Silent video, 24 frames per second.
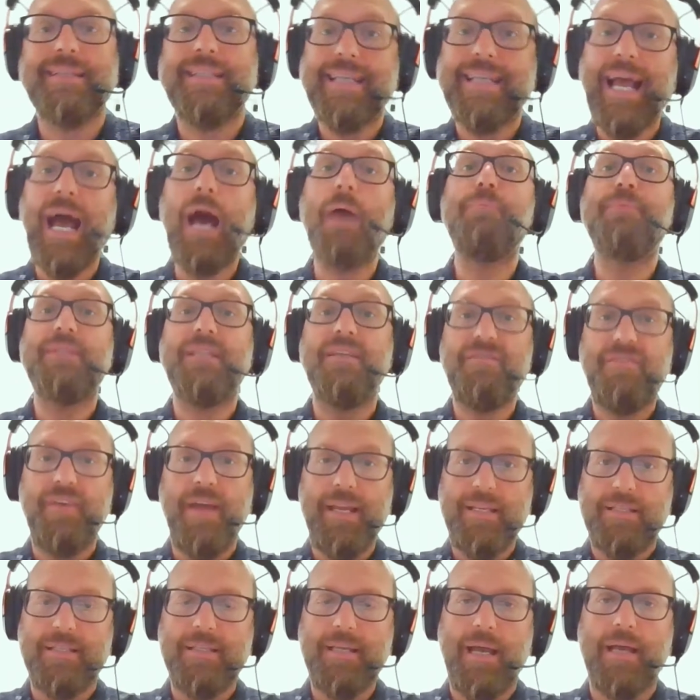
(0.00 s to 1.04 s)

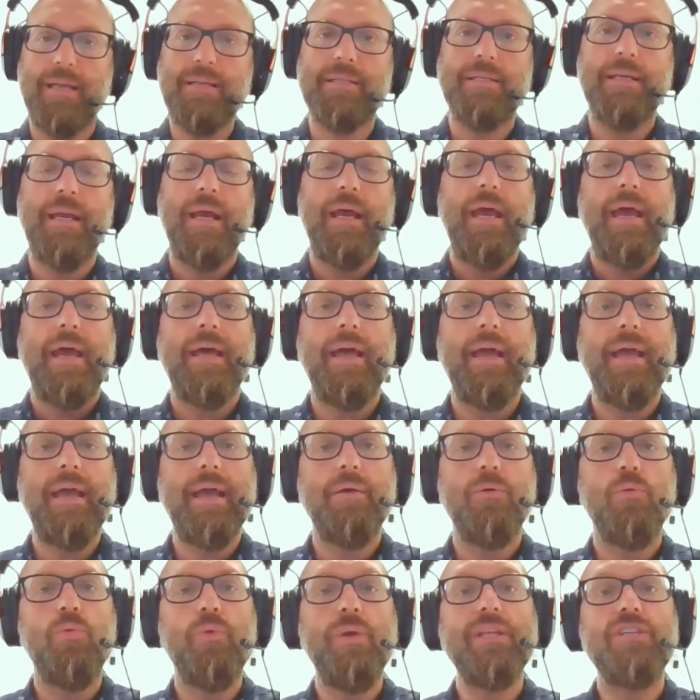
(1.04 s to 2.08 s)
captivates us,
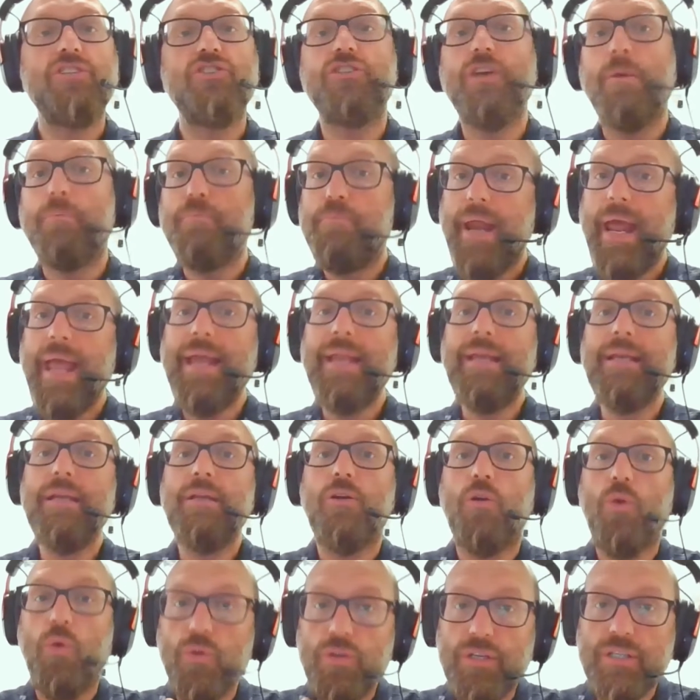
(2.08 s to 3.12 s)
which the brain
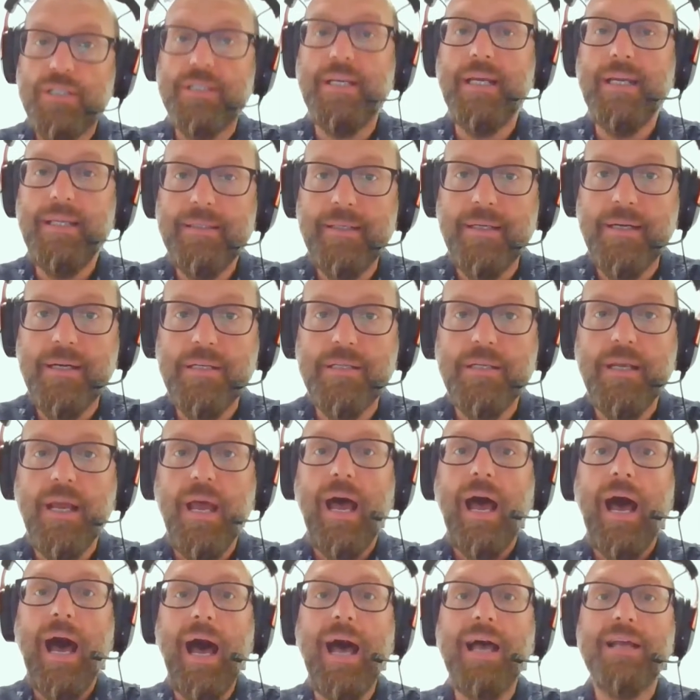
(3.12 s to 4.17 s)
considers
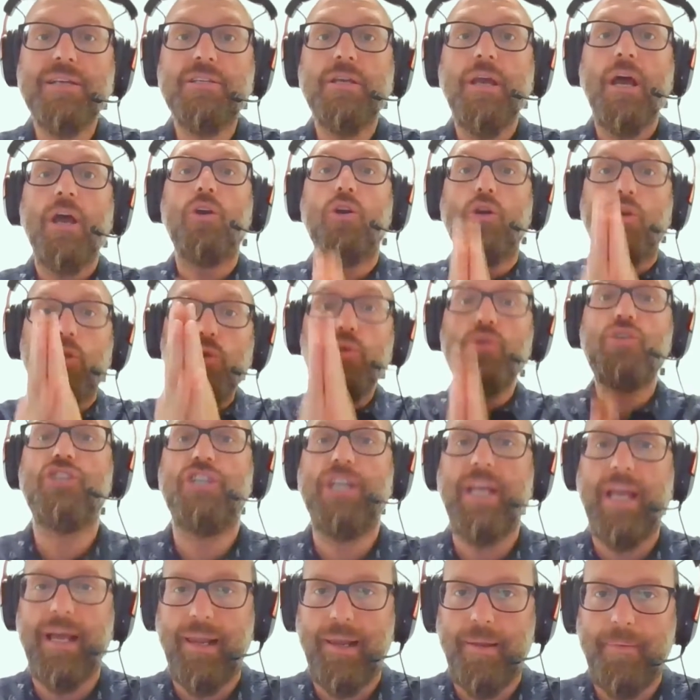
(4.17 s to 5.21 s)
as
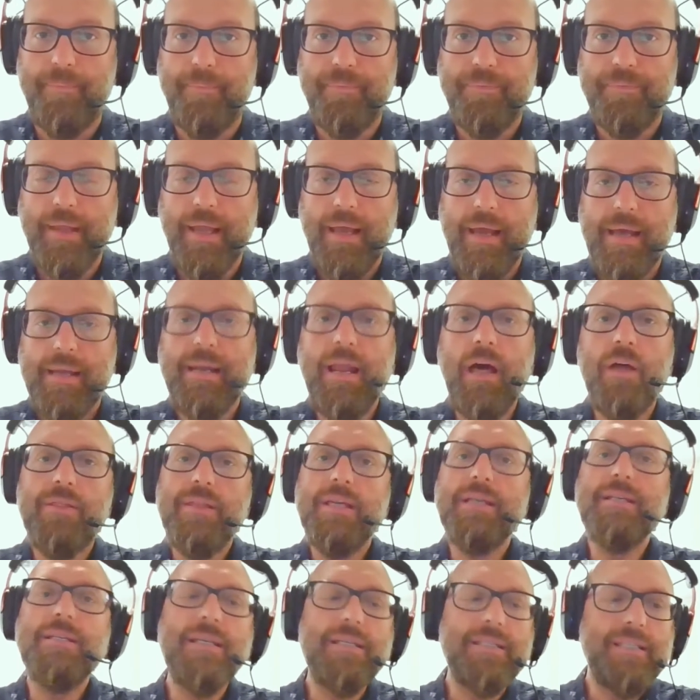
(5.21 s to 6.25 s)
crucial. Now,
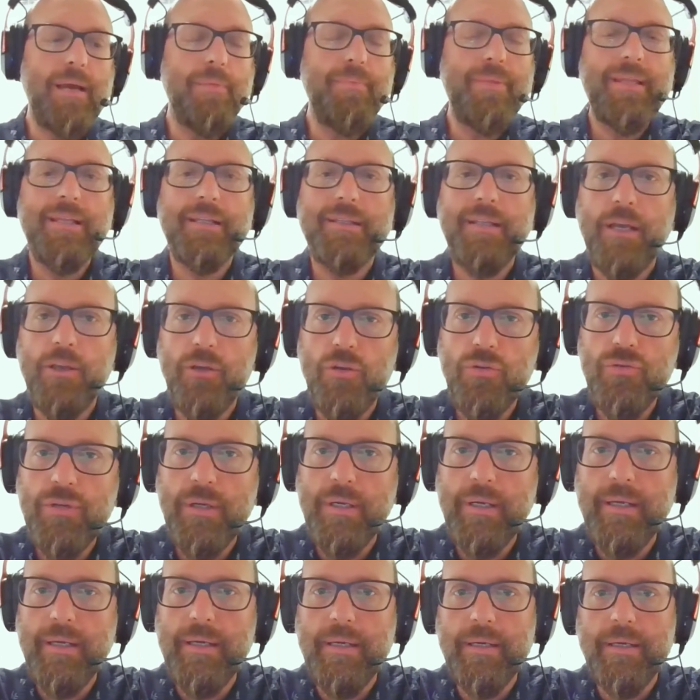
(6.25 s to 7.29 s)
this is something that I
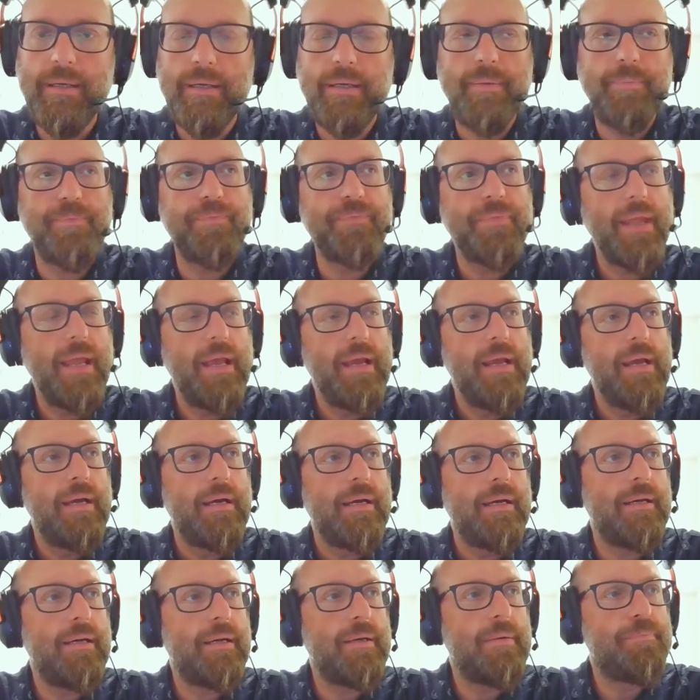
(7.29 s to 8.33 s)
usually
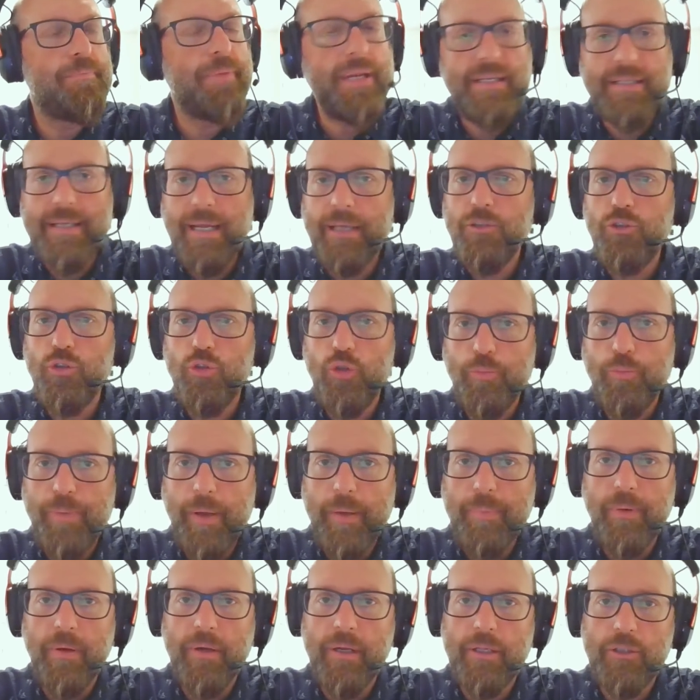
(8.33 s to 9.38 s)
present to
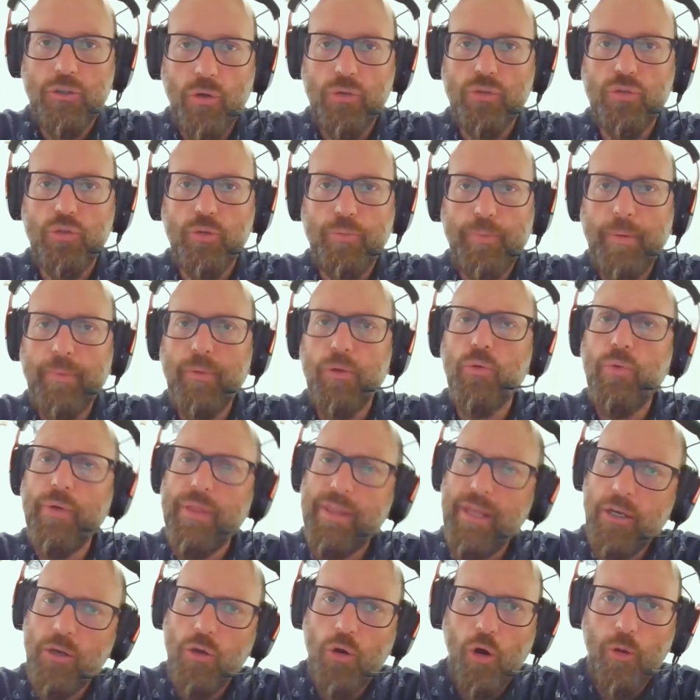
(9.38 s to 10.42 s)
people and talk to people
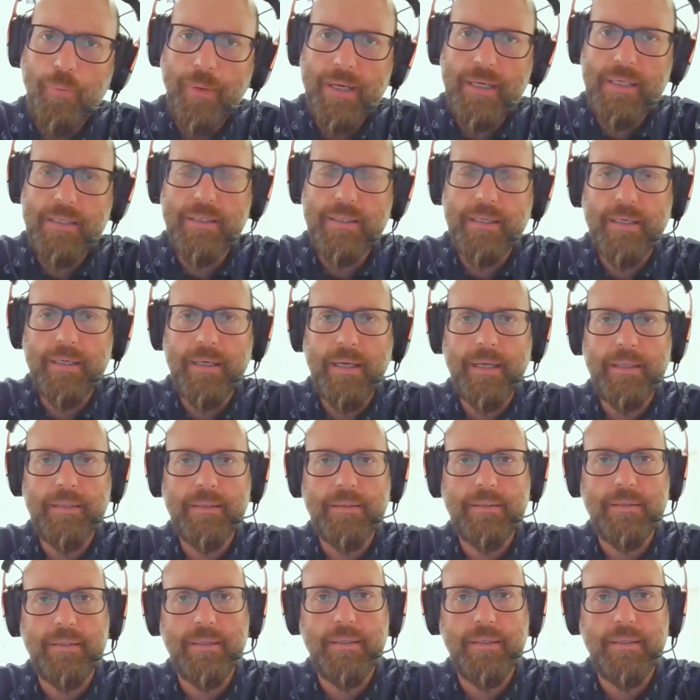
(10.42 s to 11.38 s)
within companies and